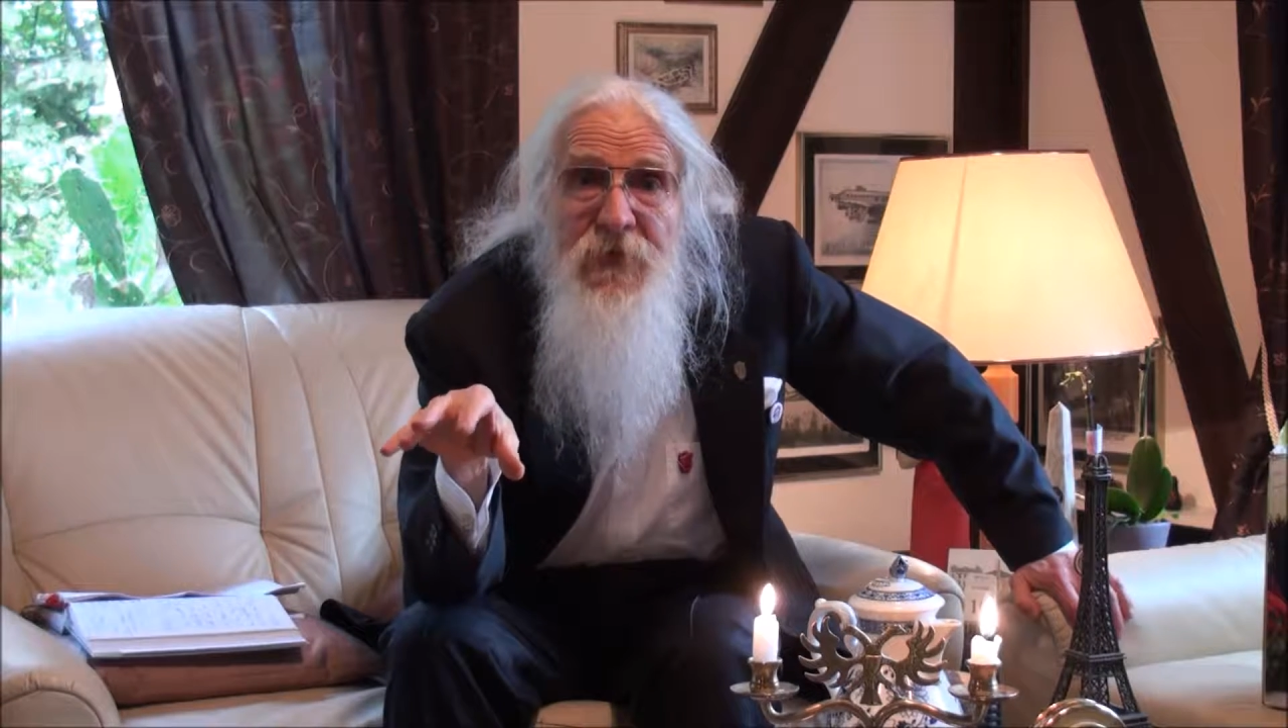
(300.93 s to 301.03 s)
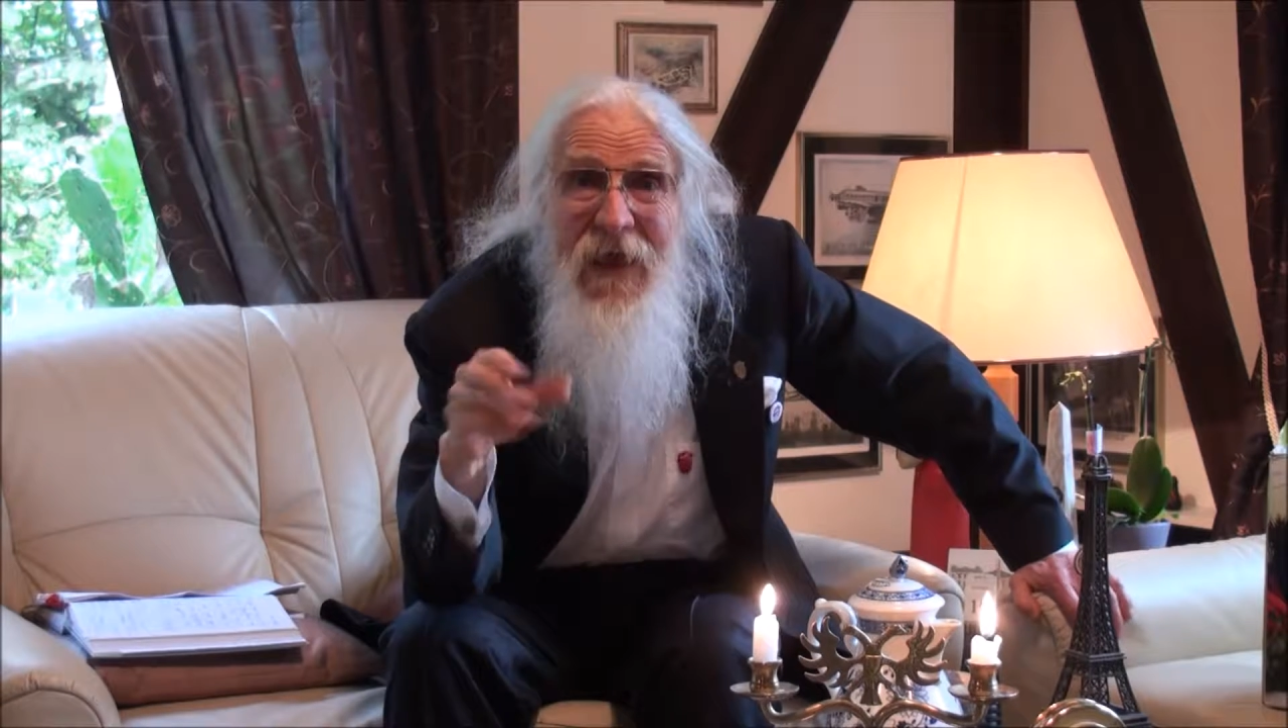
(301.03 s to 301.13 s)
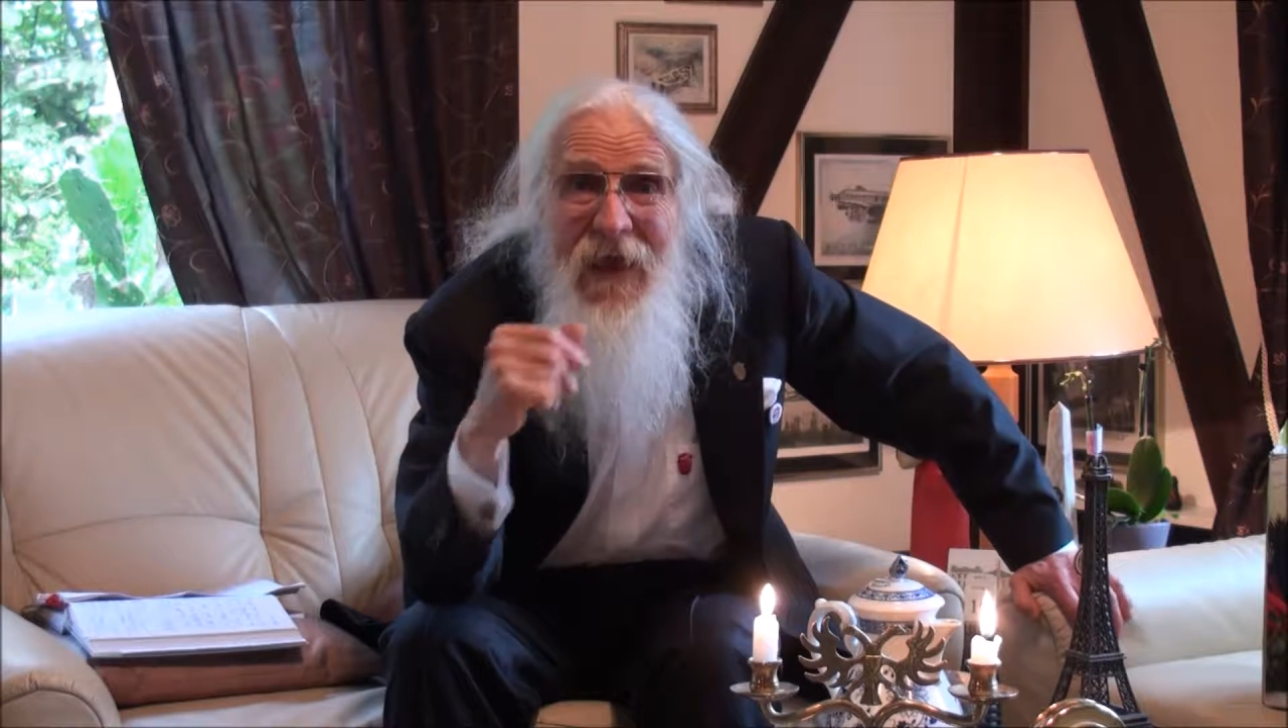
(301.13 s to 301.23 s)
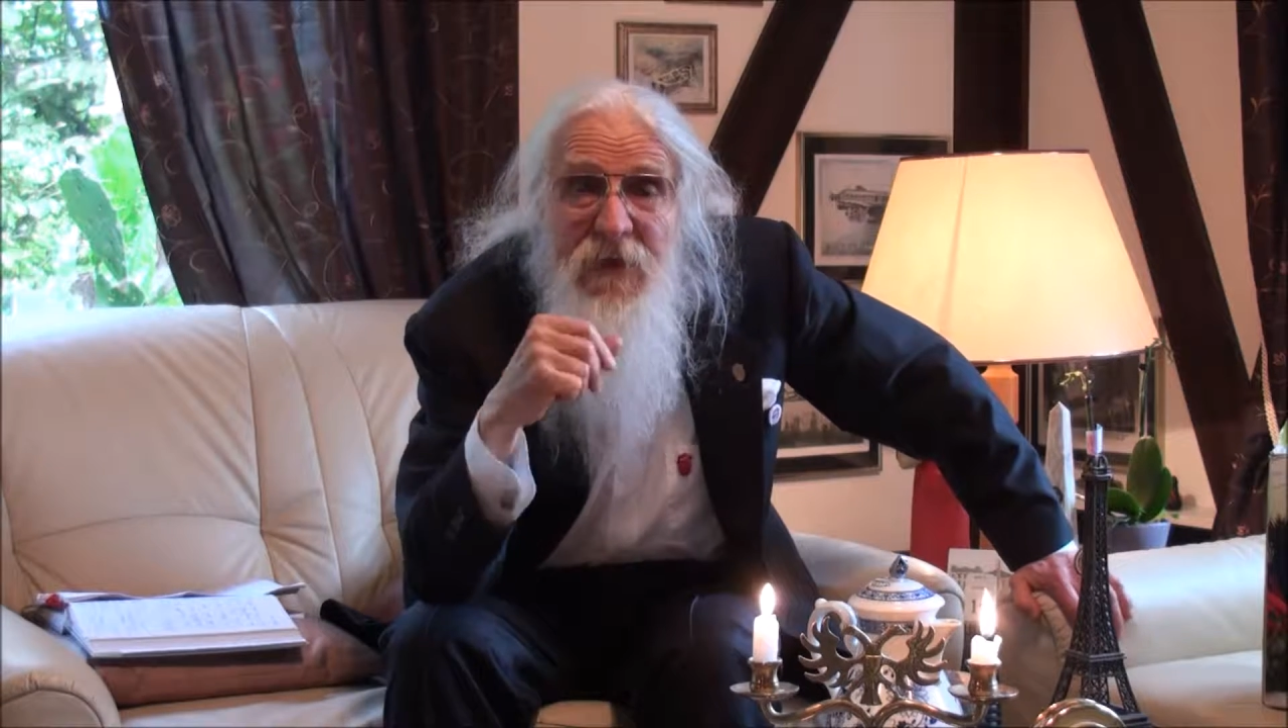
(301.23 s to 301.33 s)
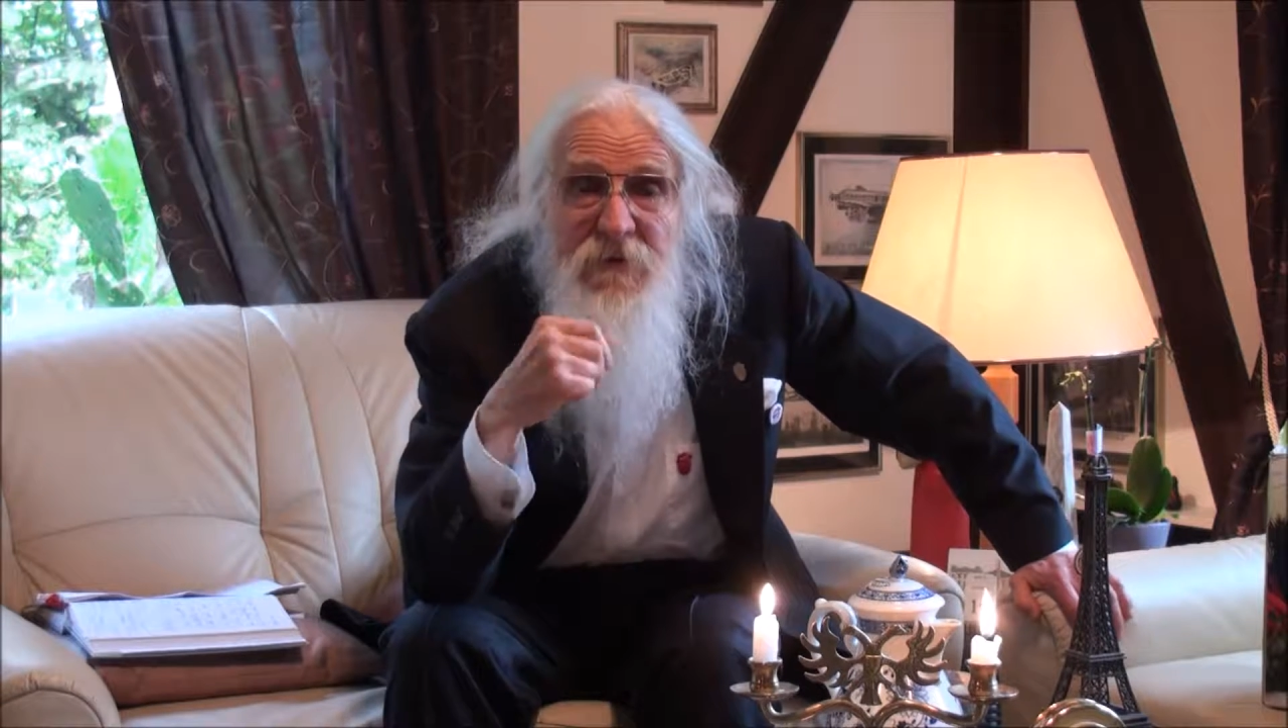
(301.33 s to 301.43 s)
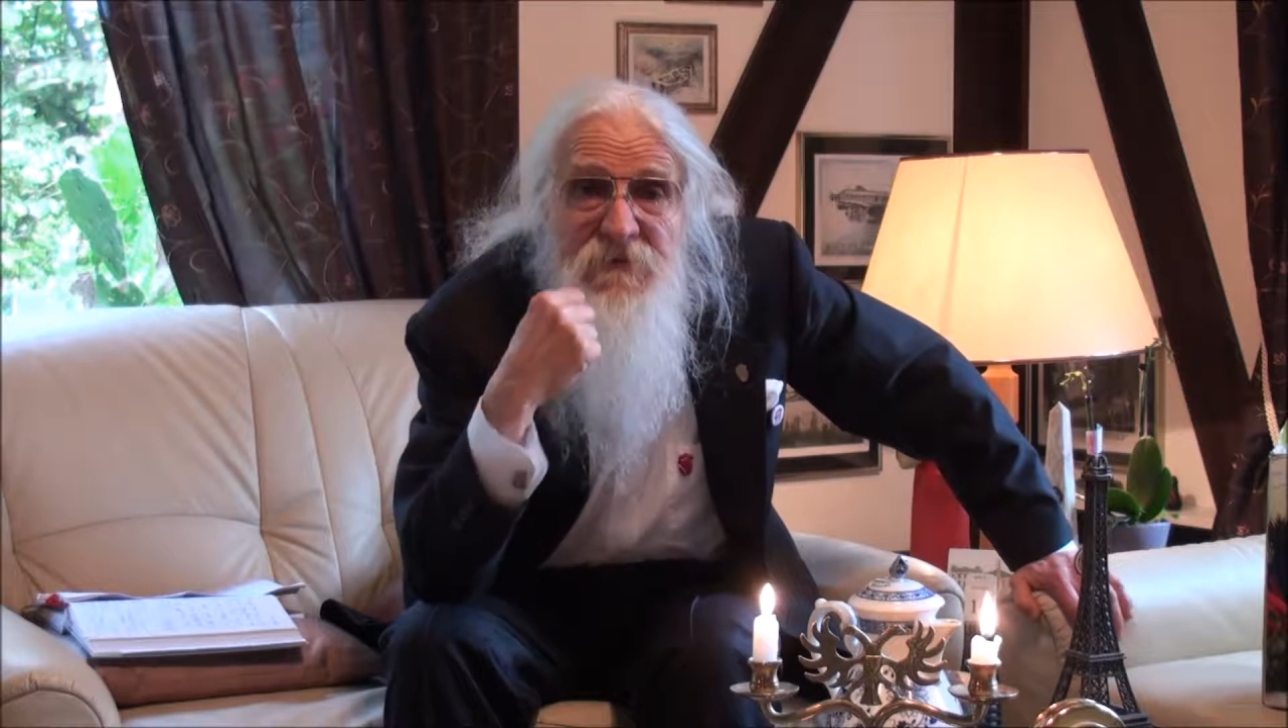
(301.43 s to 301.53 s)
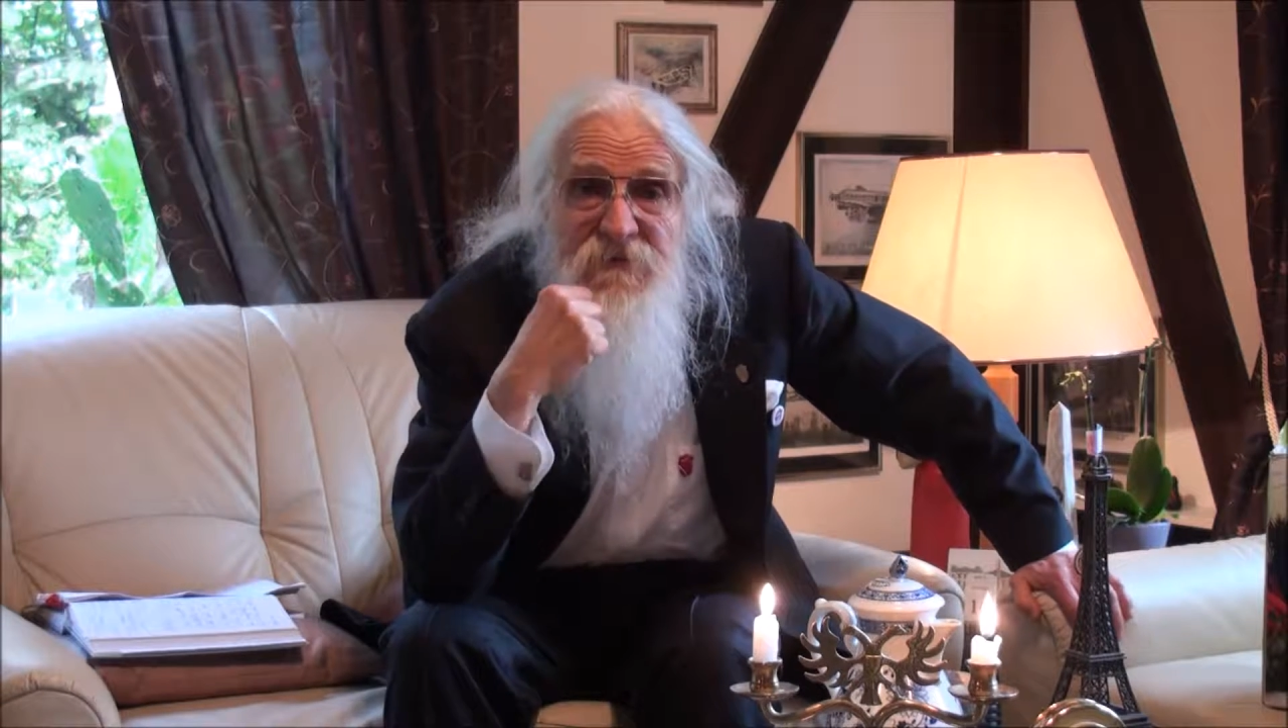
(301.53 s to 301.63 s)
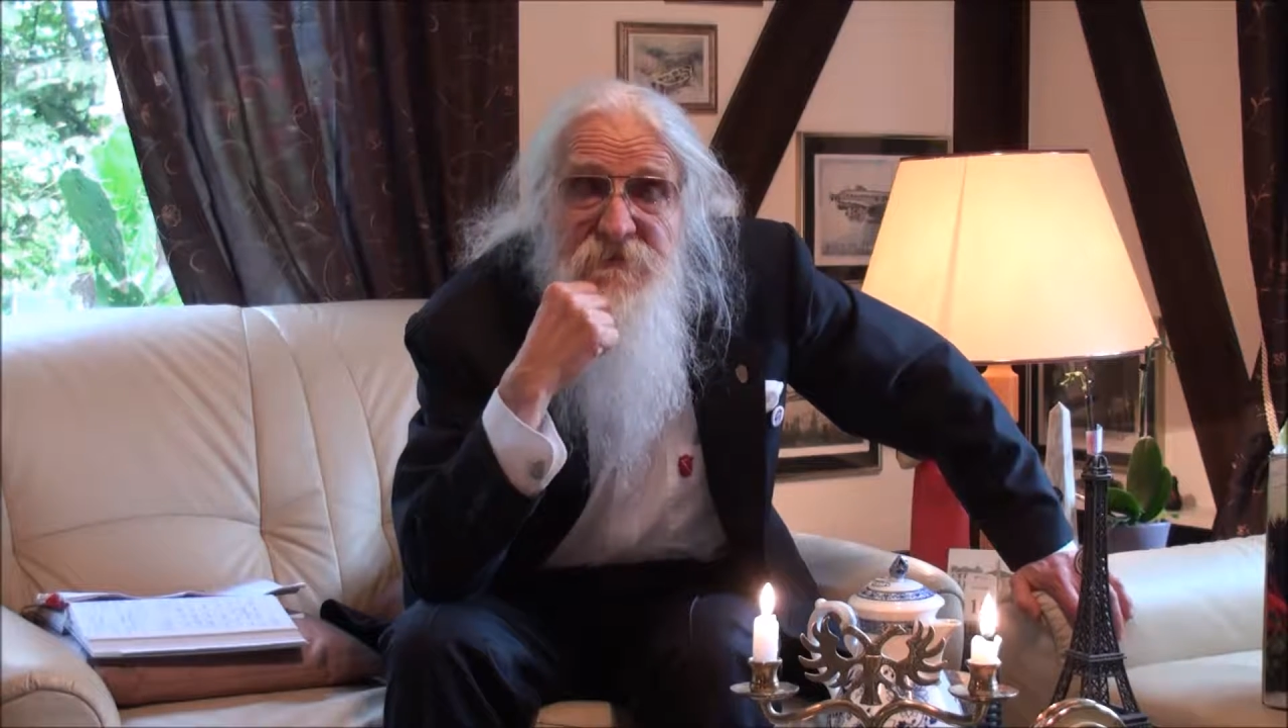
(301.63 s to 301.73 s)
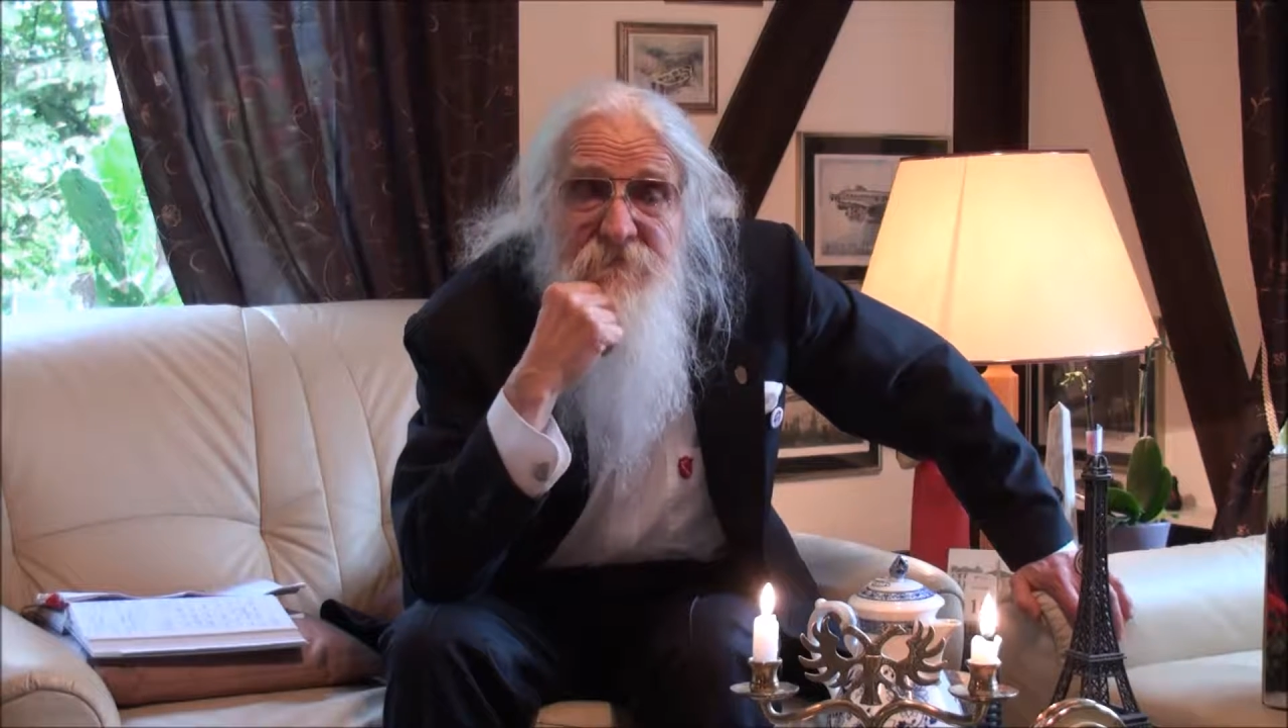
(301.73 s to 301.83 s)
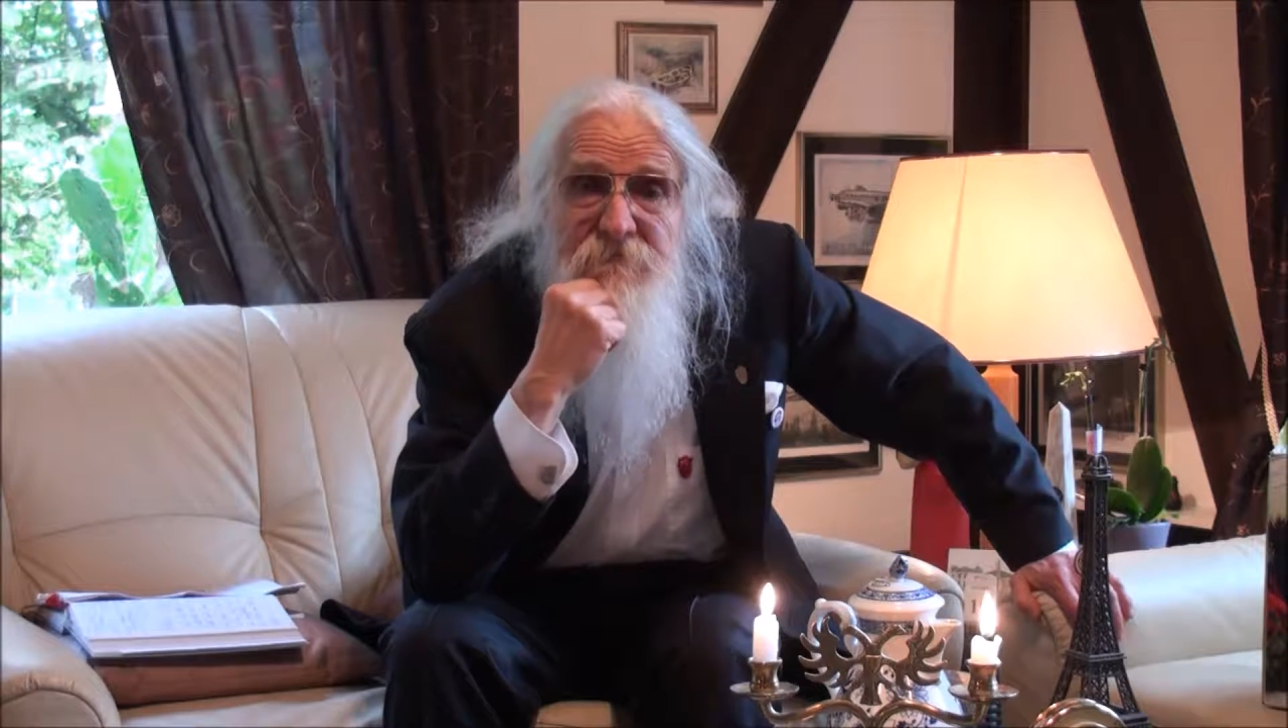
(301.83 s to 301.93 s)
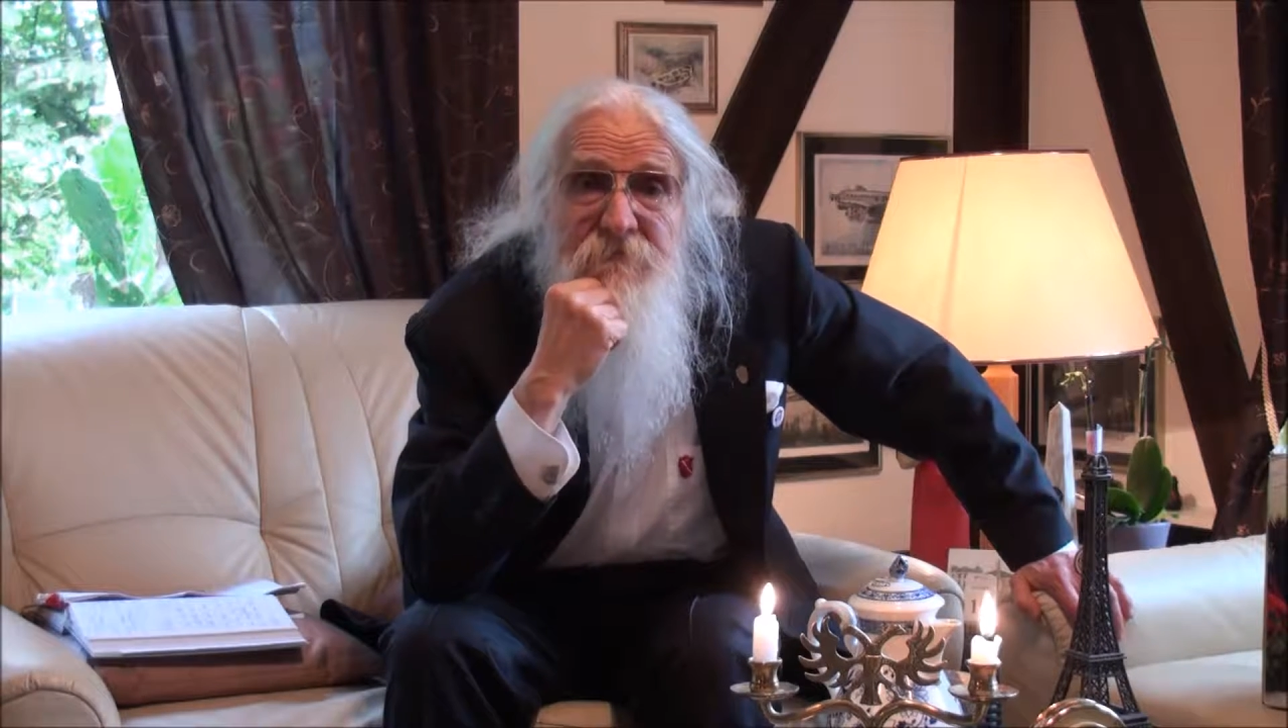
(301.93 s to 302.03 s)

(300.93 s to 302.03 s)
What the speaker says: their health.